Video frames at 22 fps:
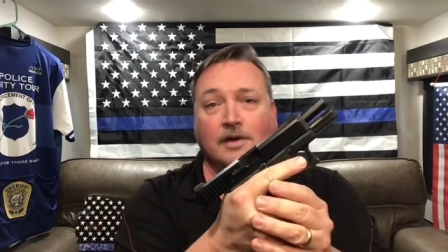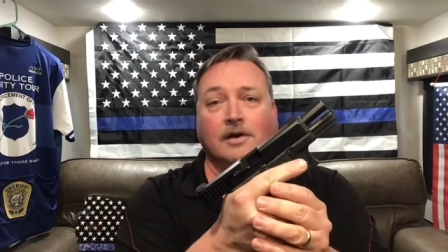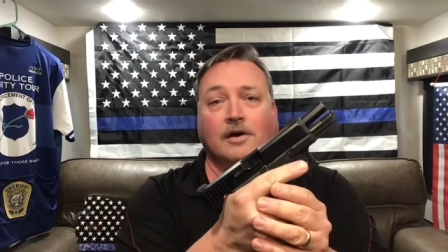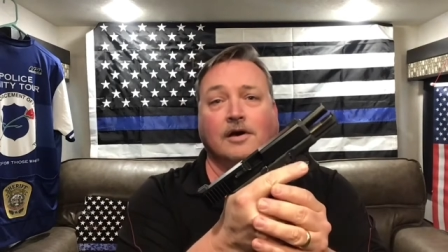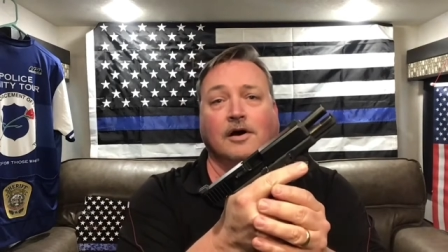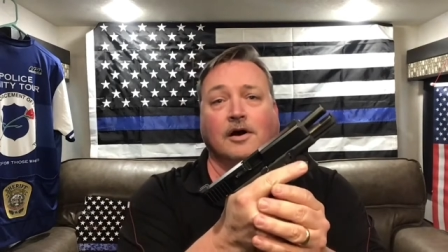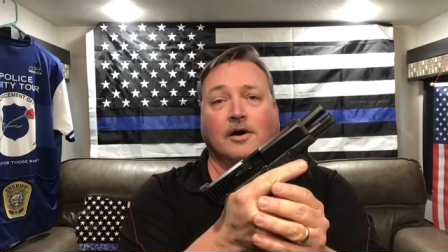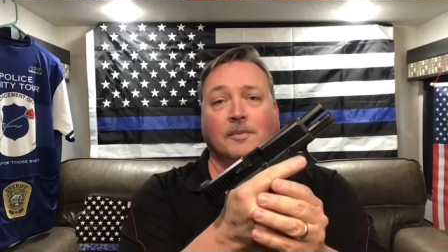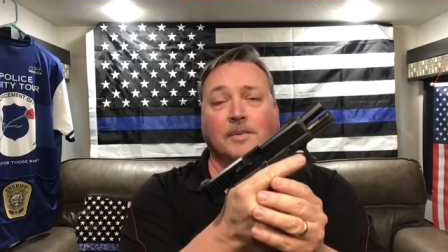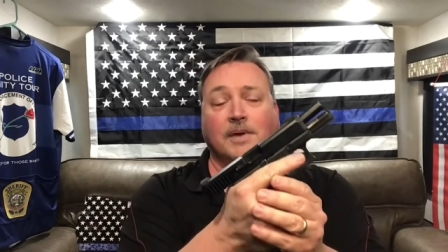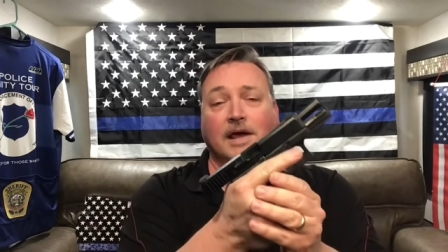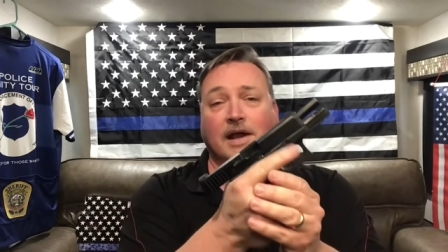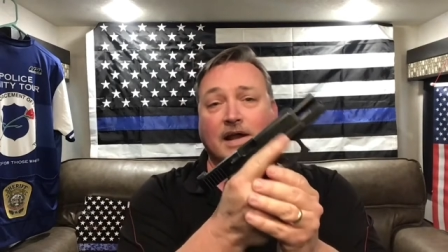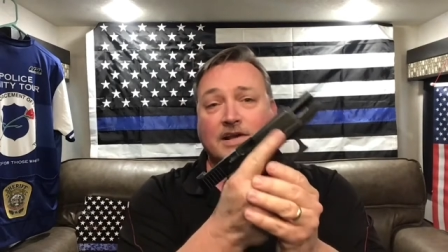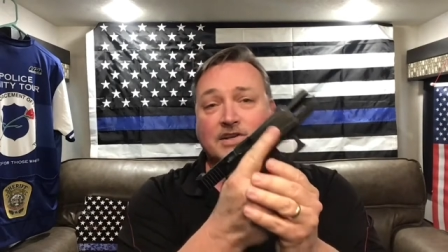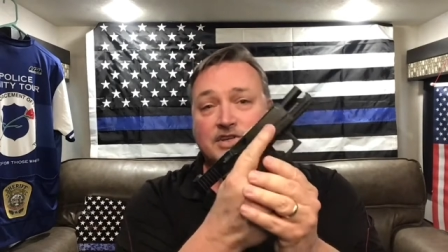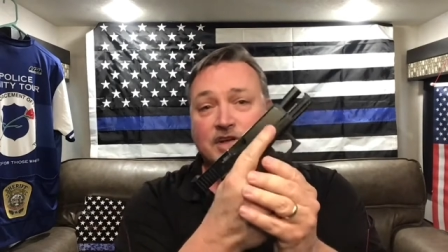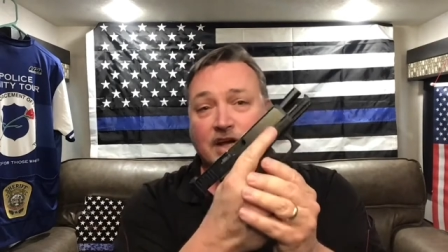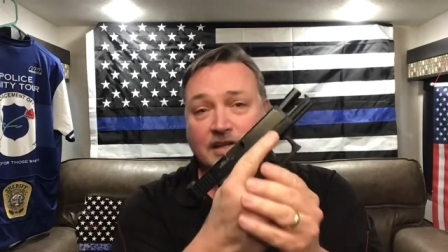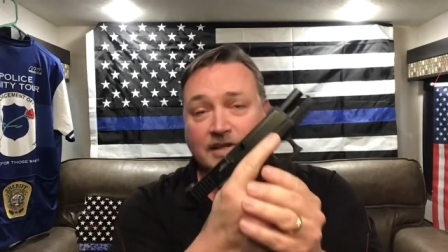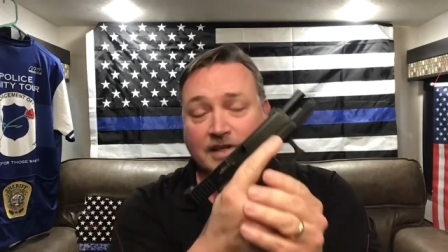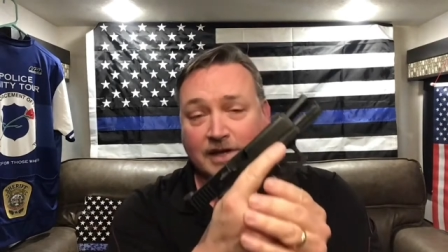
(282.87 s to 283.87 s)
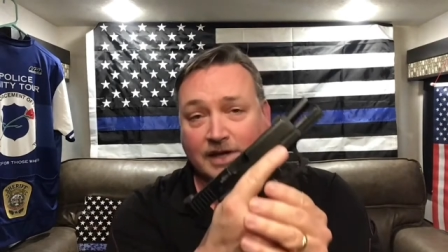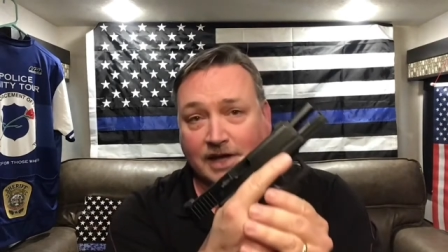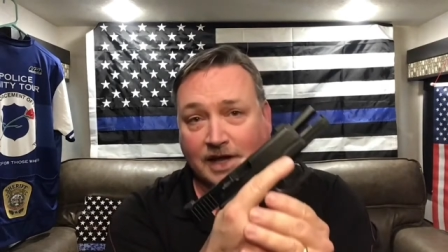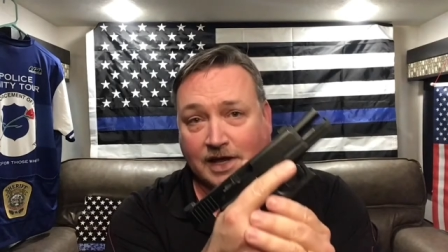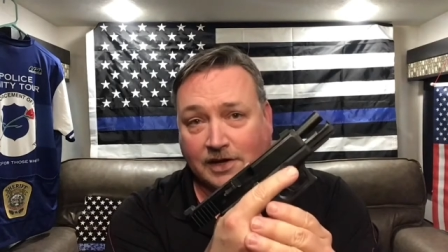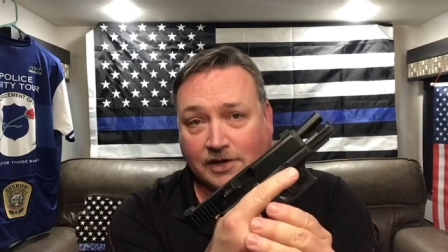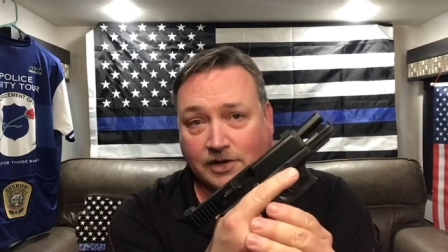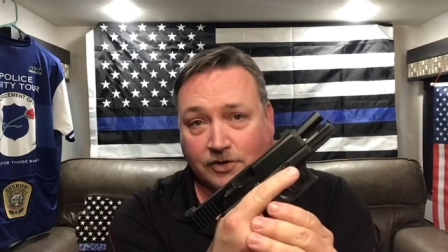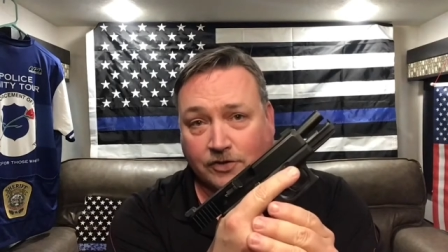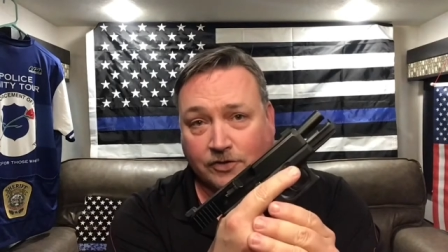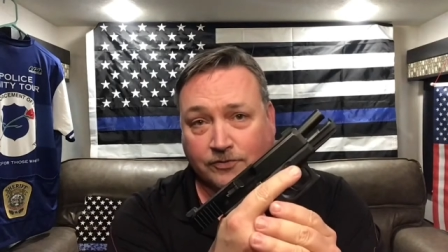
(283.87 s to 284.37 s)
and I checked it
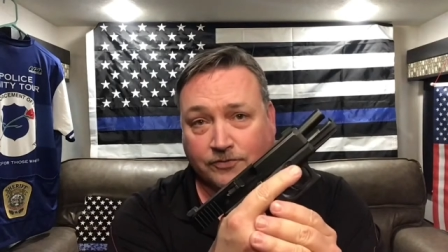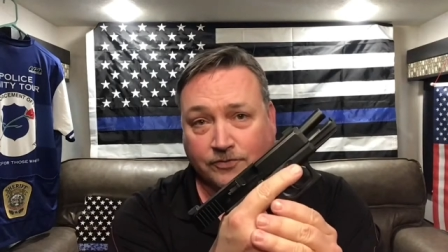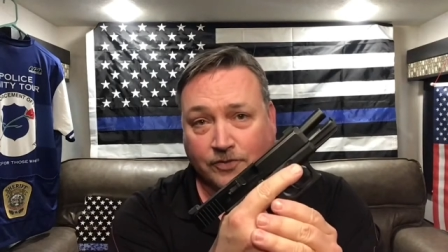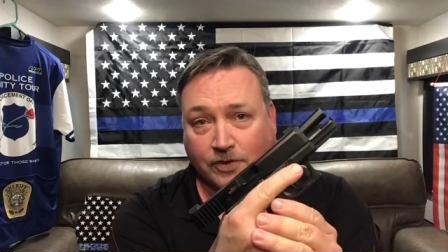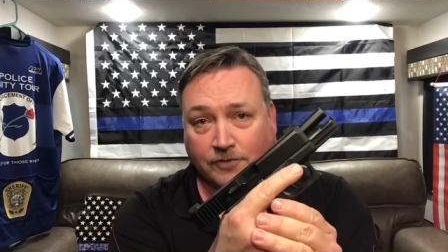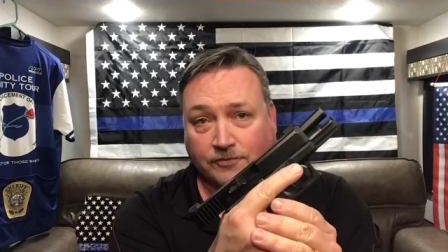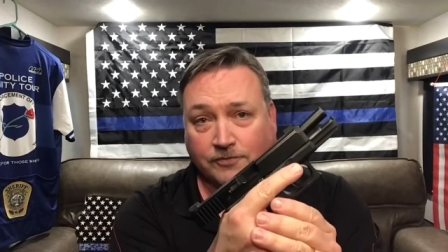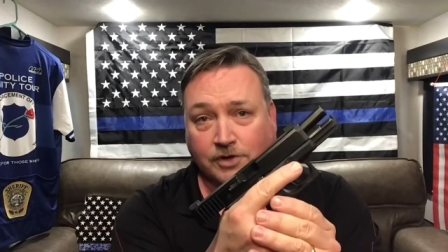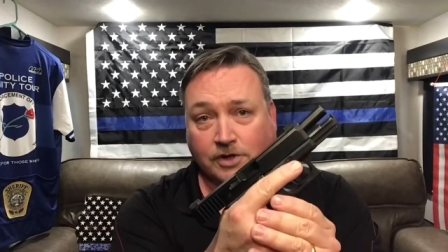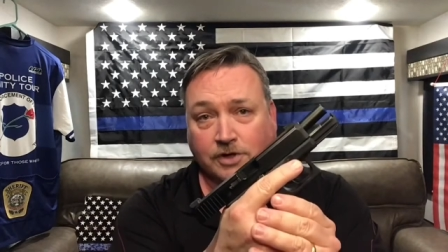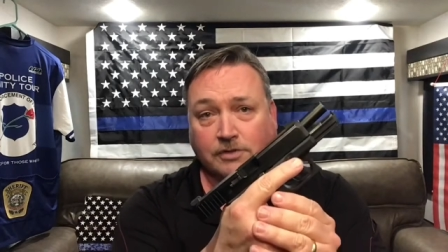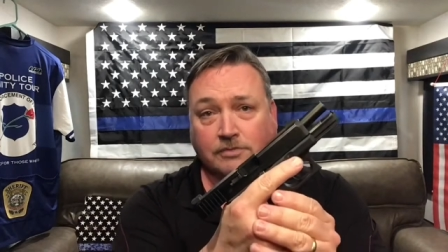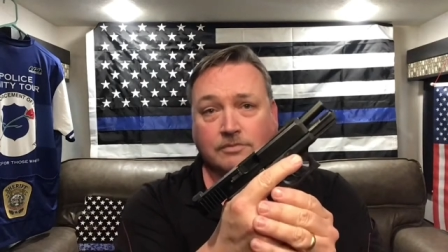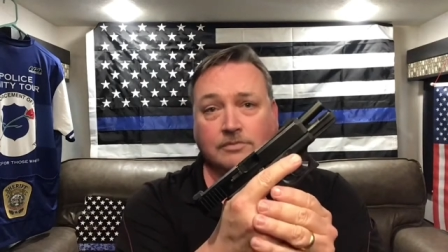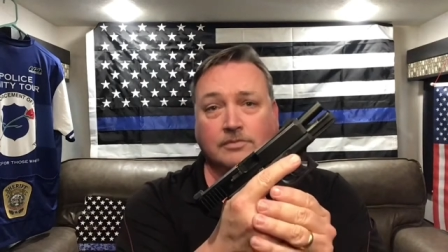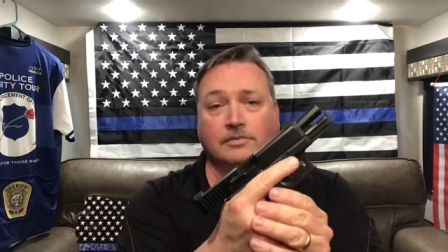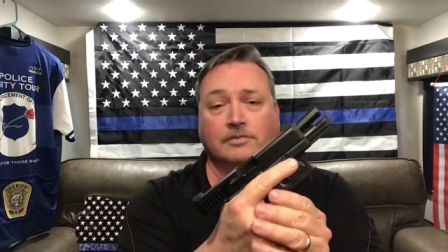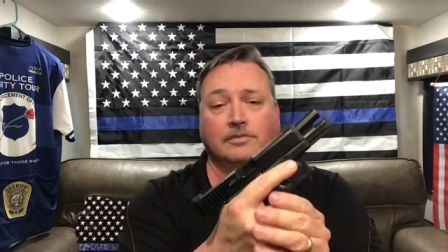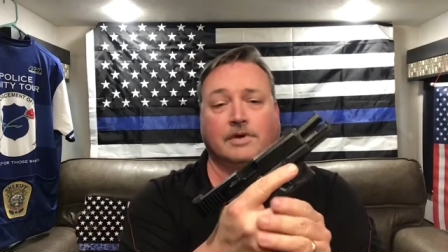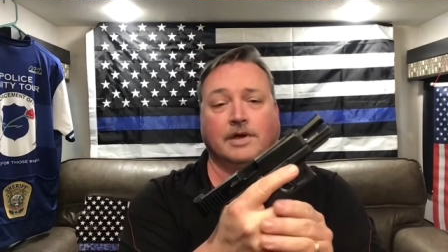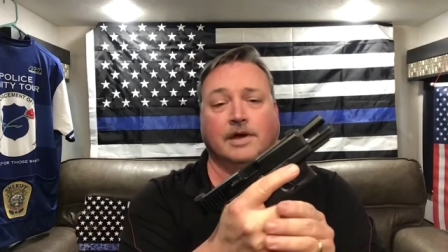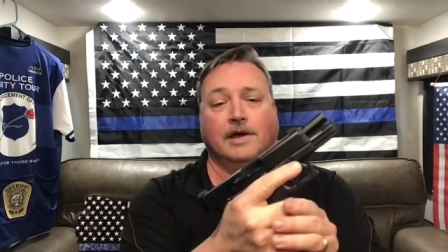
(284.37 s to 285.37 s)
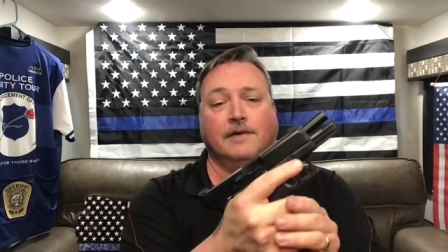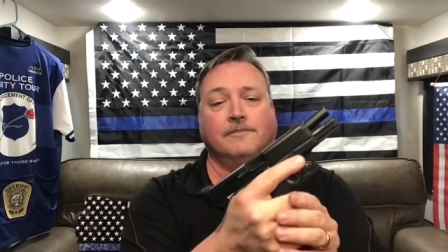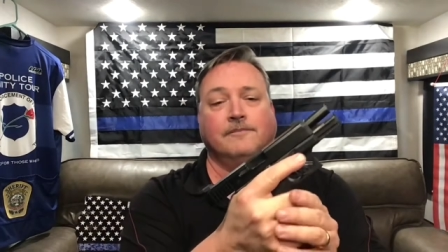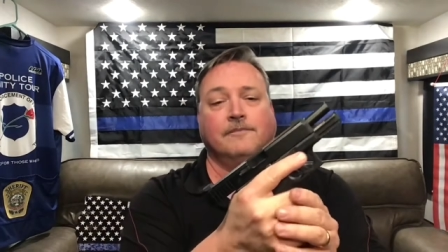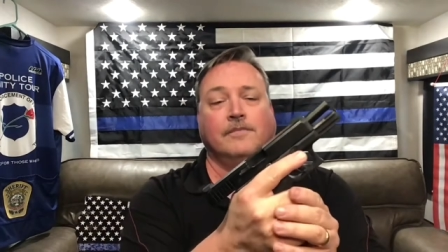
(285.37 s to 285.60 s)
again here in front of you. Okay?